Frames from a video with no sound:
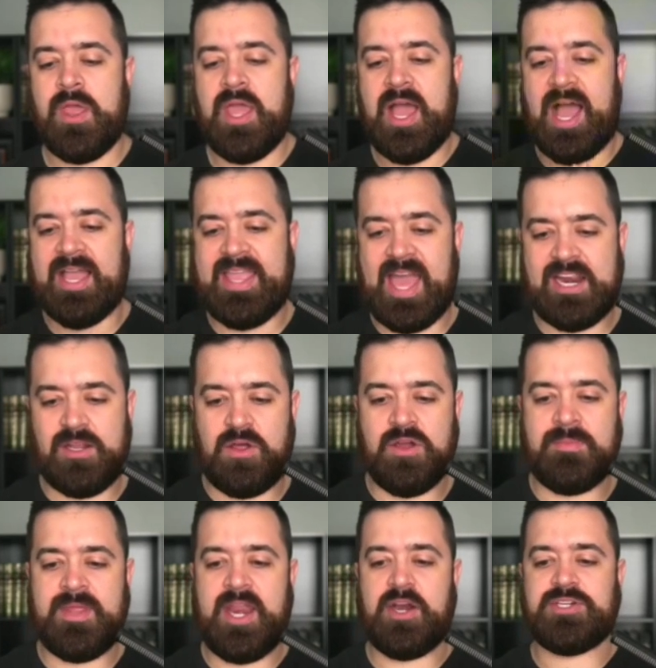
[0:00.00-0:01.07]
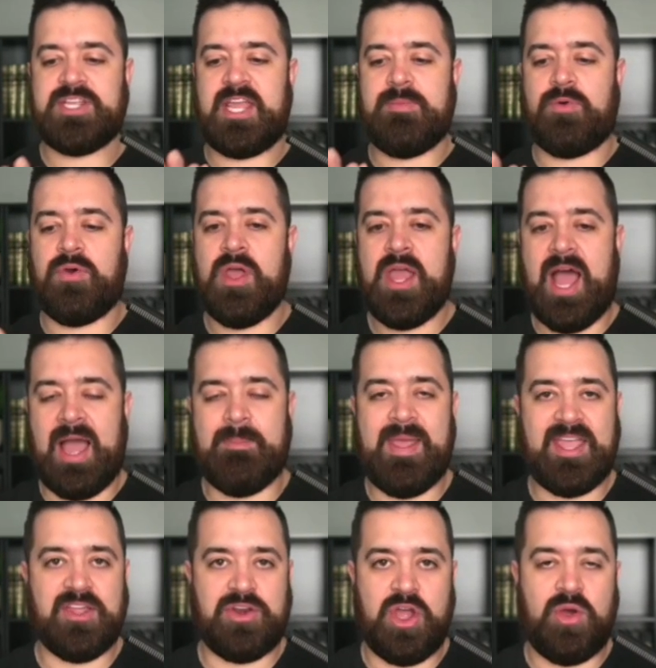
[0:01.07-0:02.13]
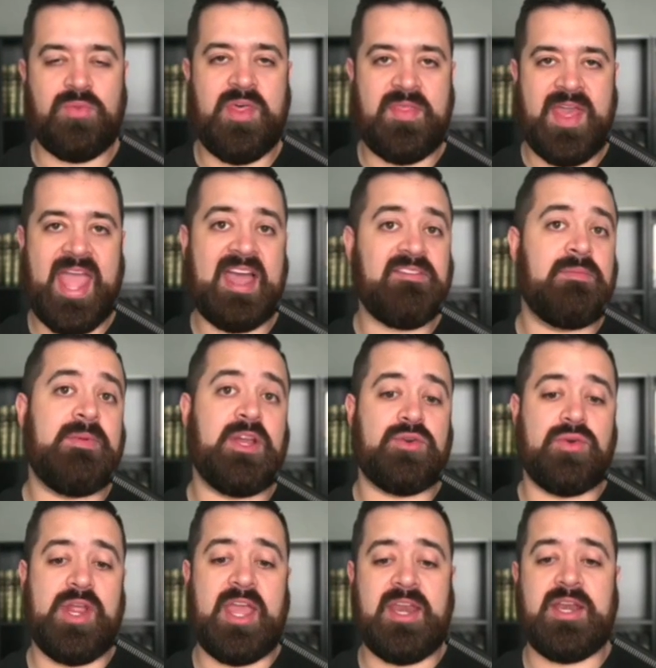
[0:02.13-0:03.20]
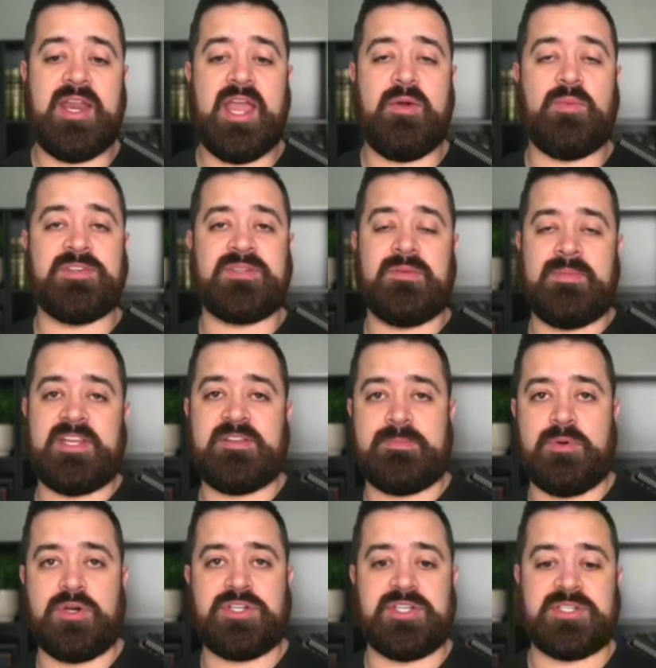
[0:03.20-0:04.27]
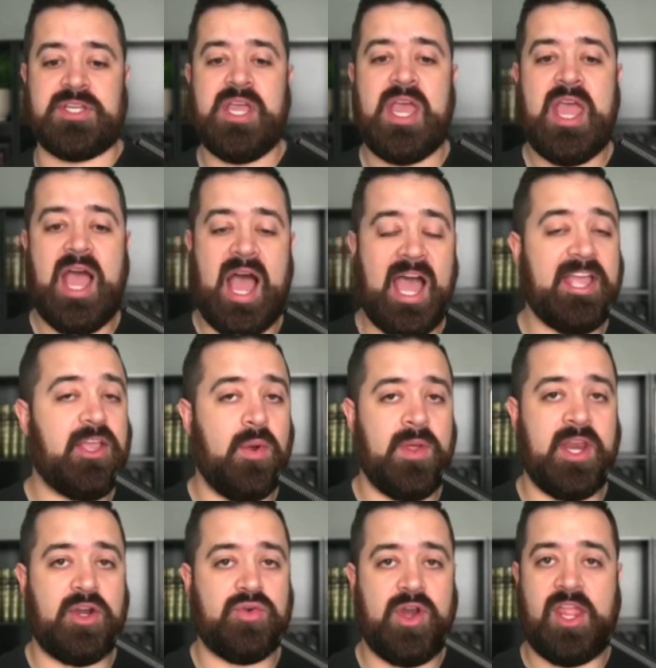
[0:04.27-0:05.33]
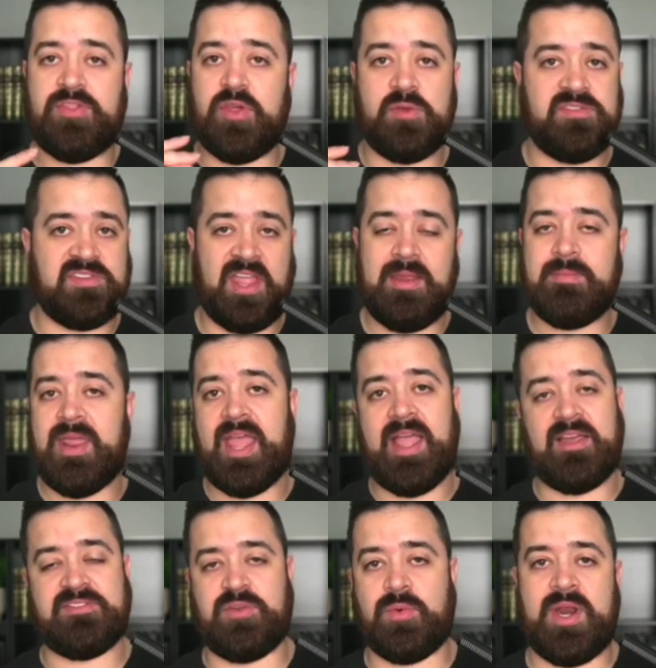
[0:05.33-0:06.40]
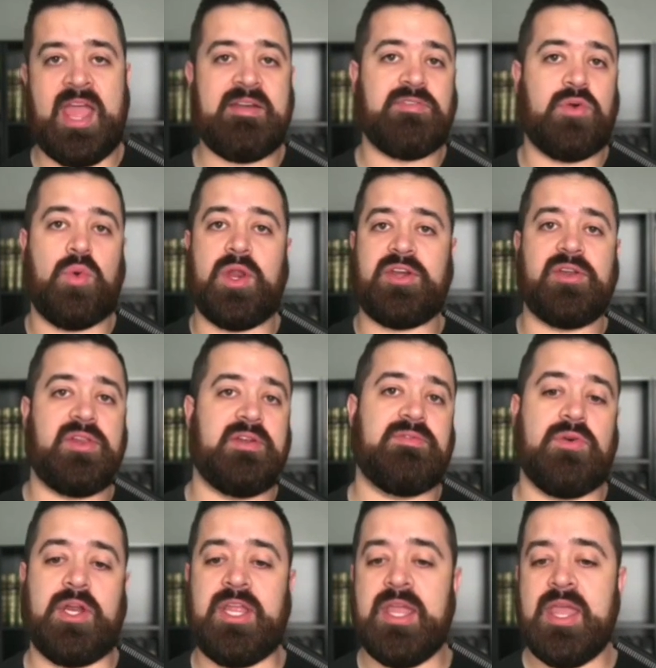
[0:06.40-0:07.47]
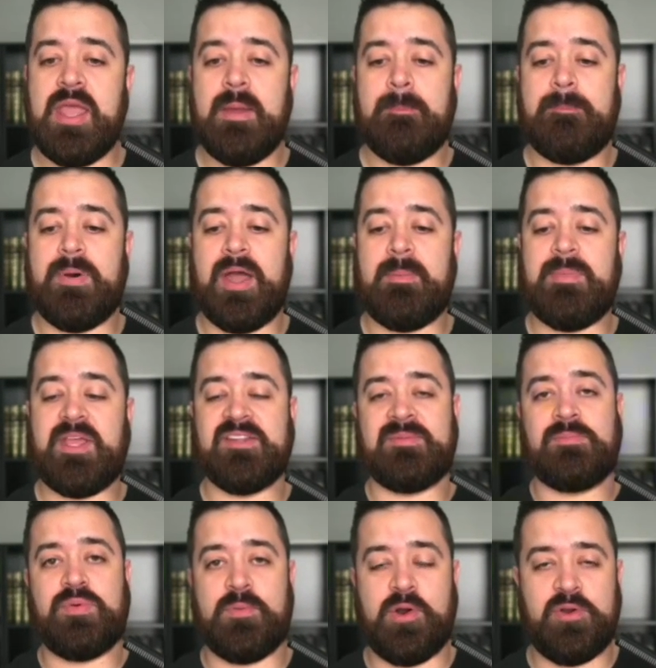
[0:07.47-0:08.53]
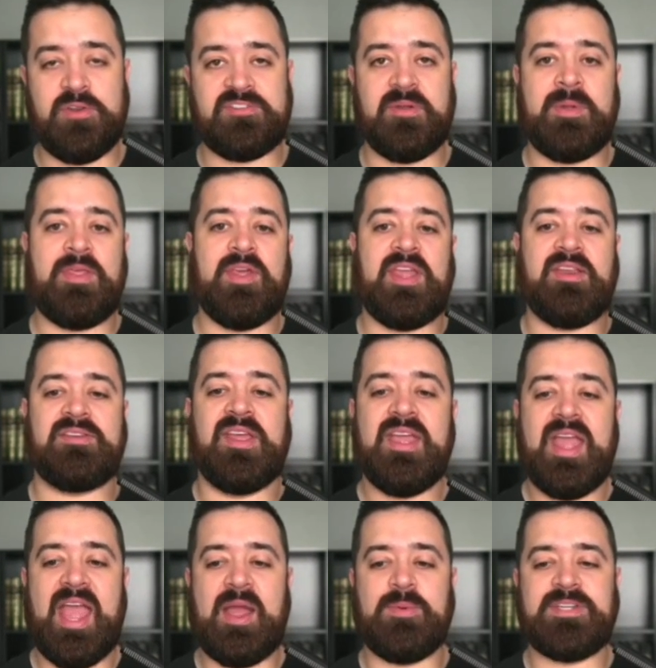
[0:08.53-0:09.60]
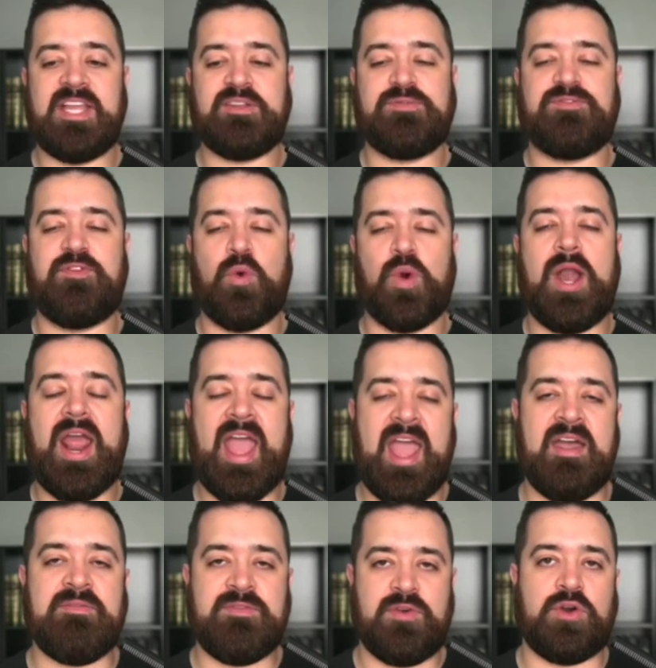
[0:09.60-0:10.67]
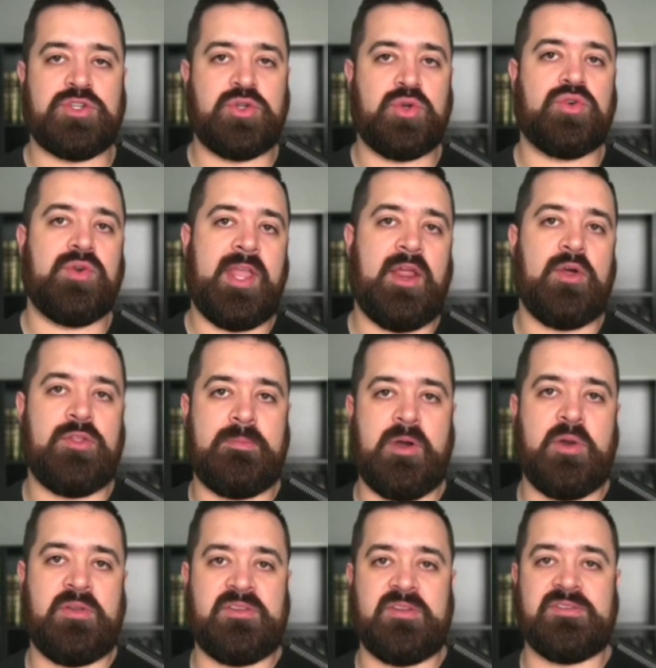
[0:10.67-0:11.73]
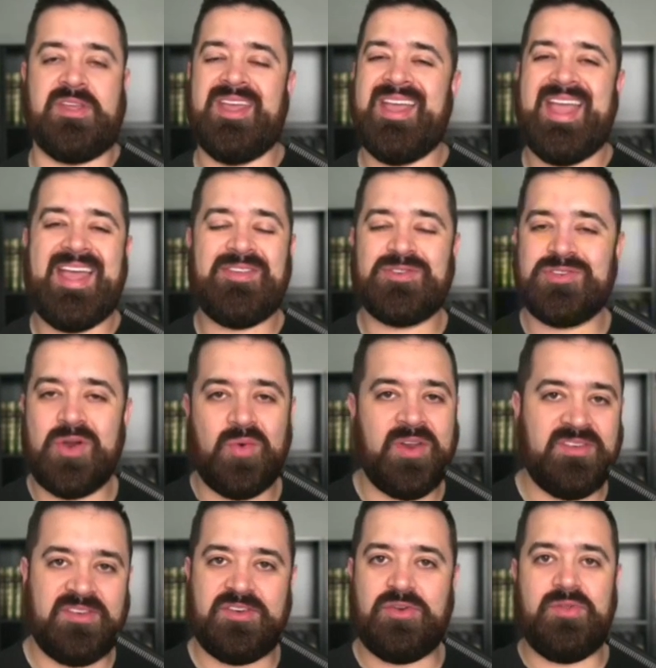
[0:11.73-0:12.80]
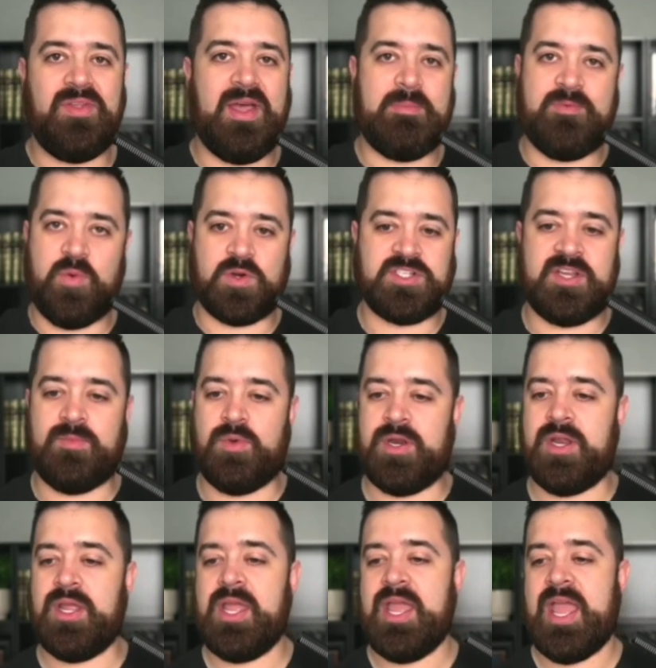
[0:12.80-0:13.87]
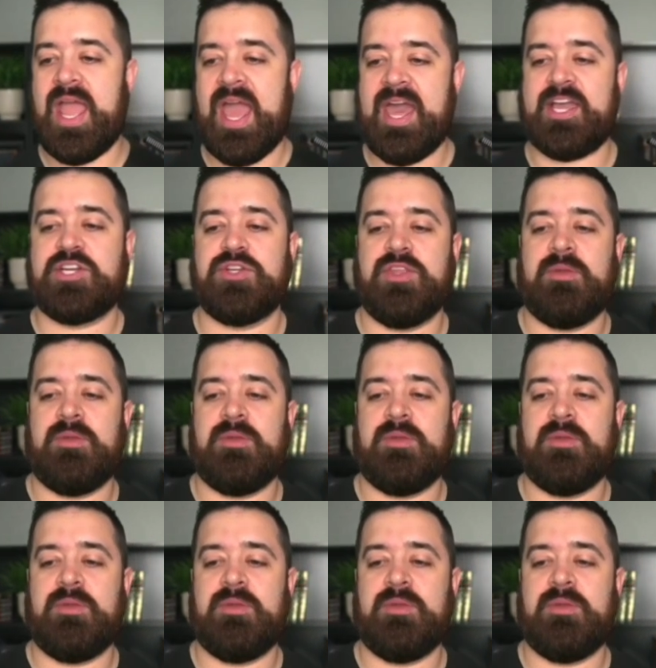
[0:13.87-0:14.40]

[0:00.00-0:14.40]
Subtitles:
I catalog them in Airtable. I make a note that they haven't been created yet. When someone makes a purchase, I go in and create those same day. I still want to have a quick delivery, but because I'm promoting so many things, it would take forever to create all the bonuses, and there's no reason to do that before someone actually